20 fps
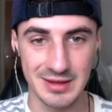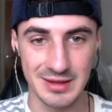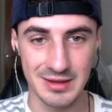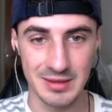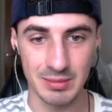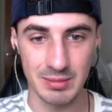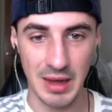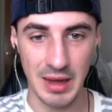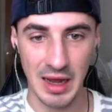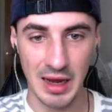The
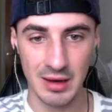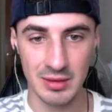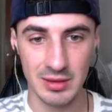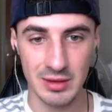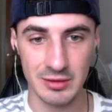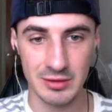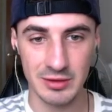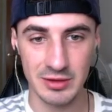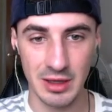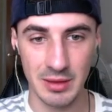
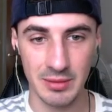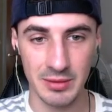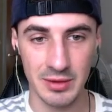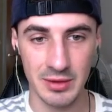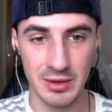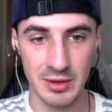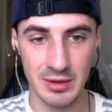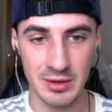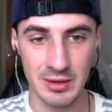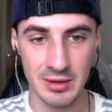barrel of
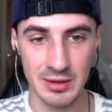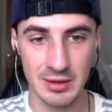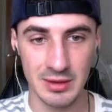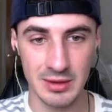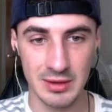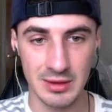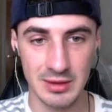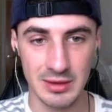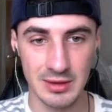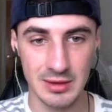something.
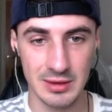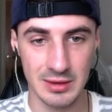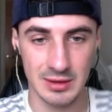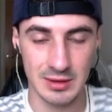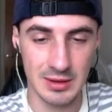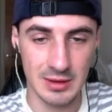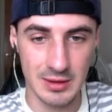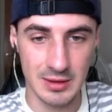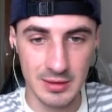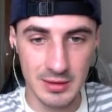
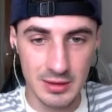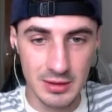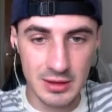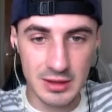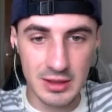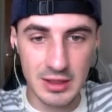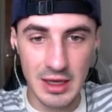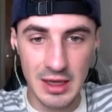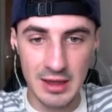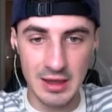You
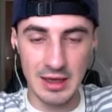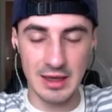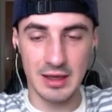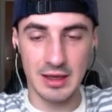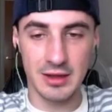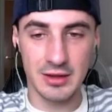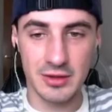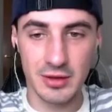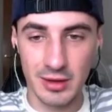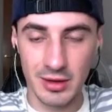see
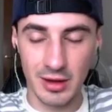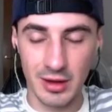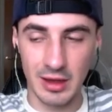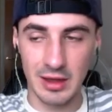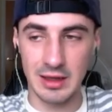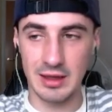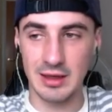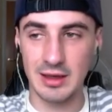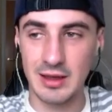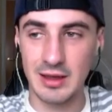these on
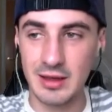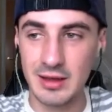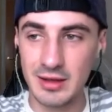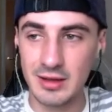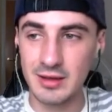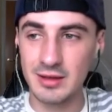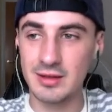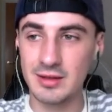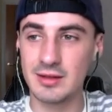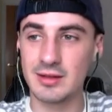like
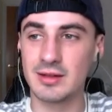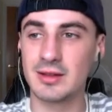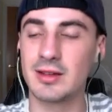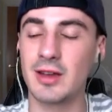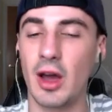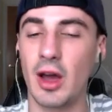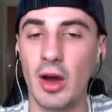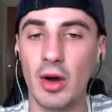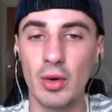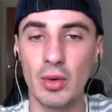
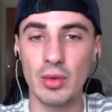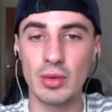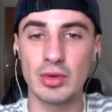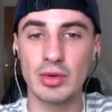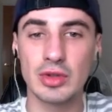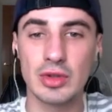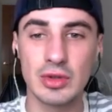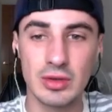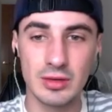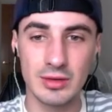
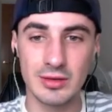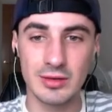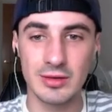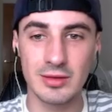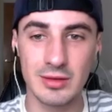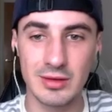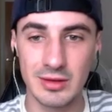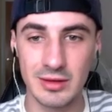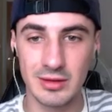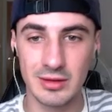coal
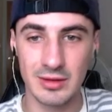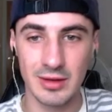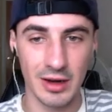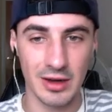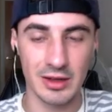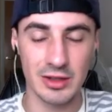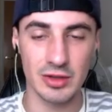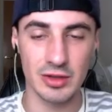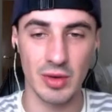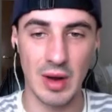
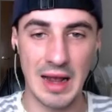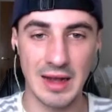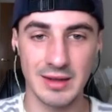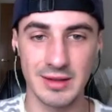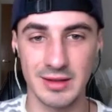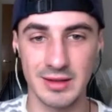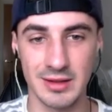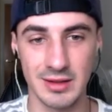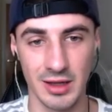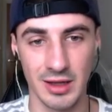kind of
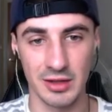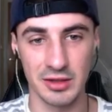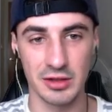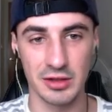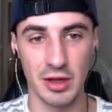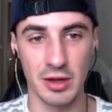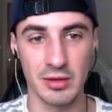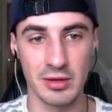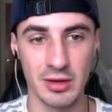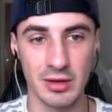tracks and such,
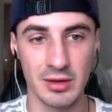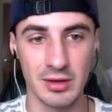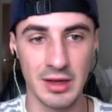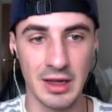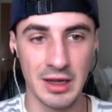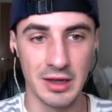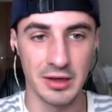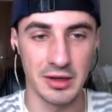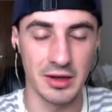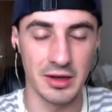don't you?
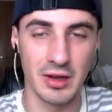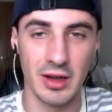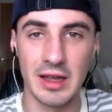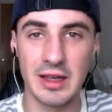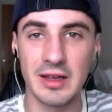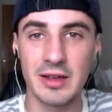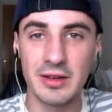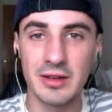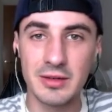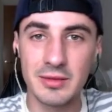And
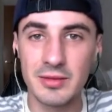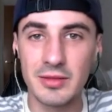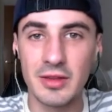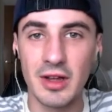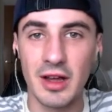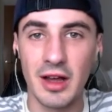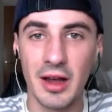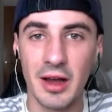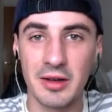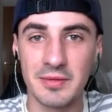like
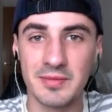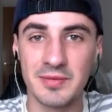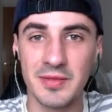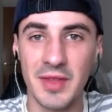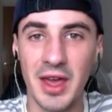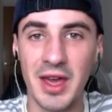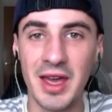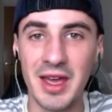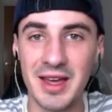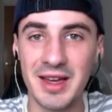
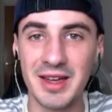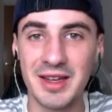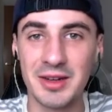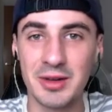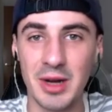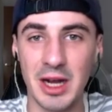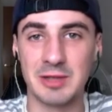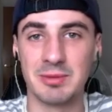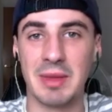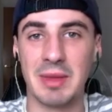
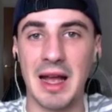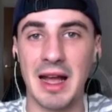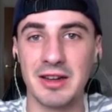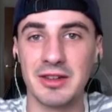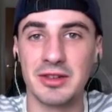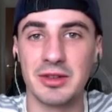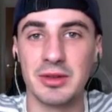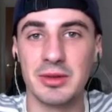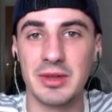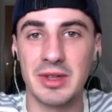Crash
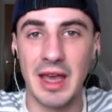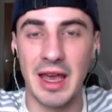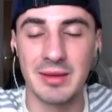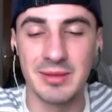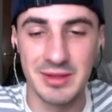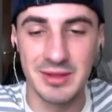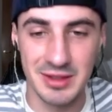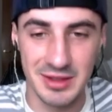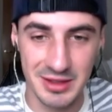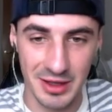Bandicoot
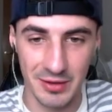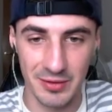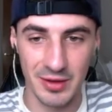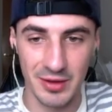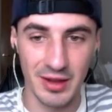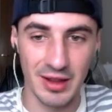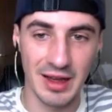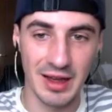games and stuff like